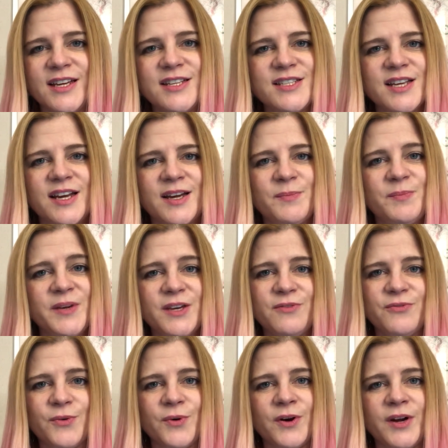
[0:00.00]
It's a
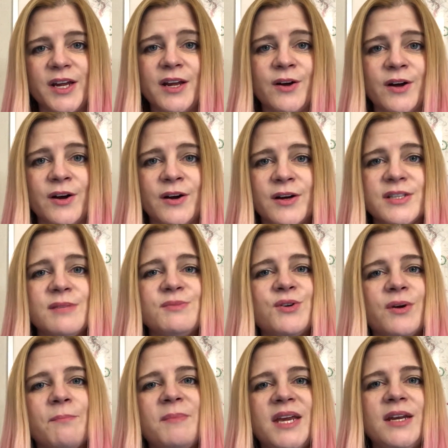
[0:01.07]
beef or some
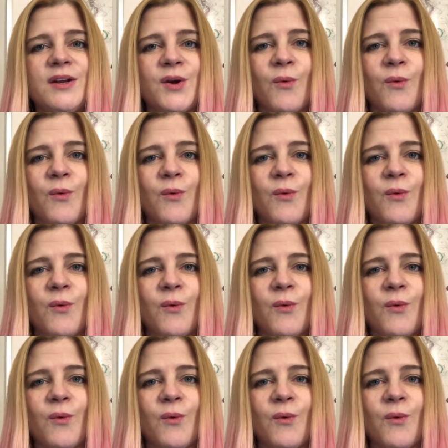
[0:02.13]
sort of meat